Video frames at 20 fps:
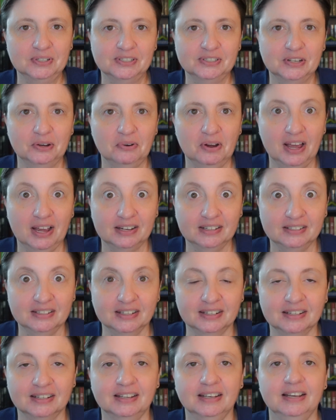is so
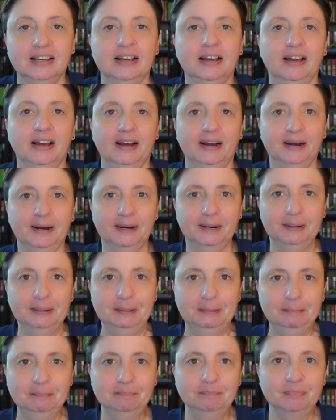hectic.
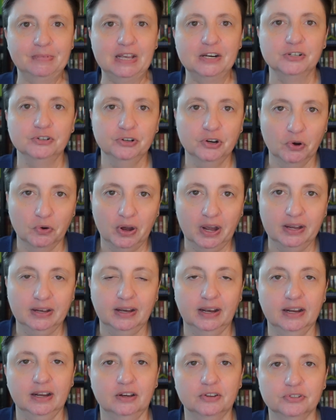Um, as you know, I,
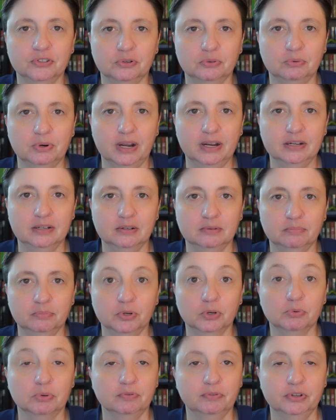I, also write
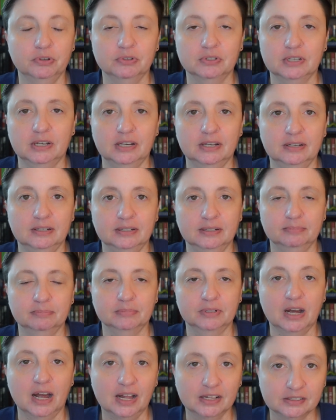book reviews. I am
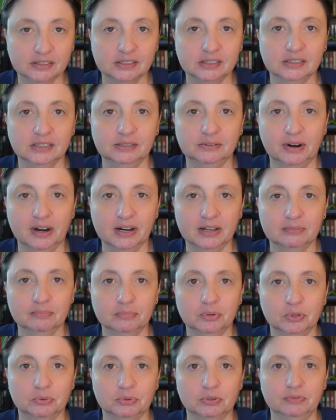constantly writing
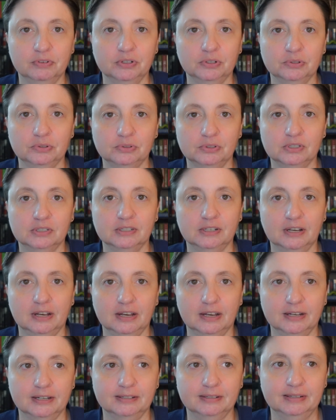book reviews,
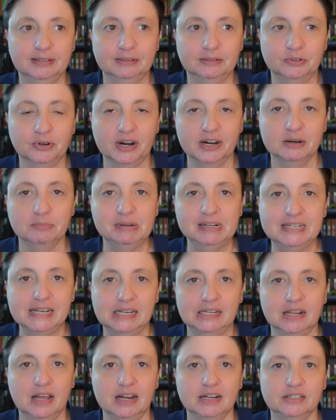uh, trying to meet
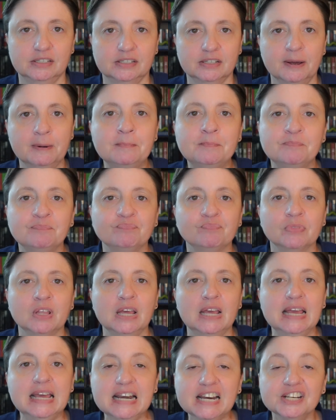deadlines,
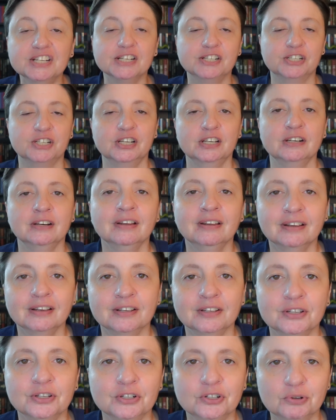in addition
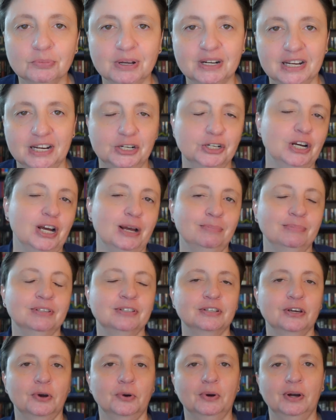to my day job.
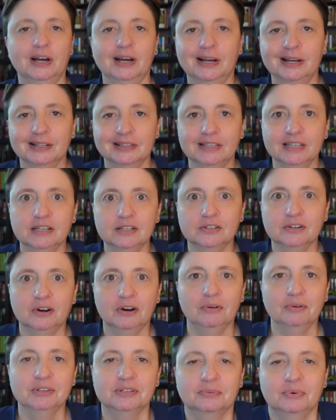So uh, things are
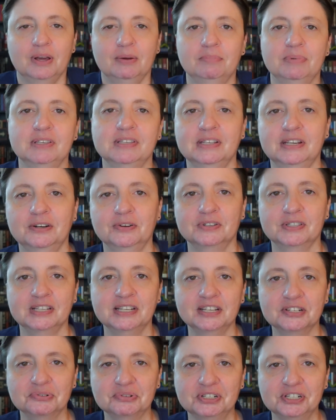always quite busy here at the
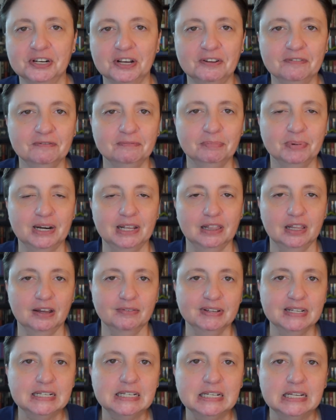History Shelf, but I love
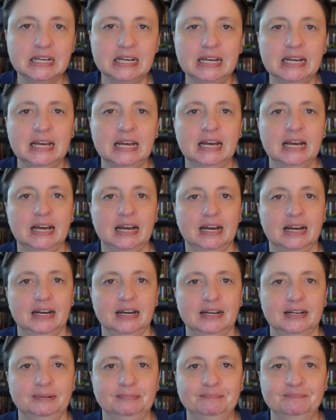it.
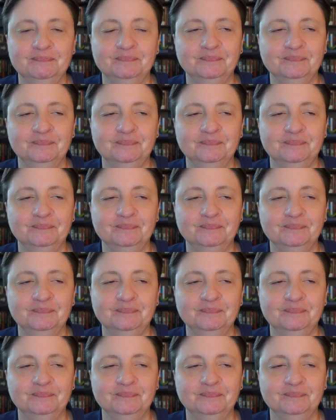Uh,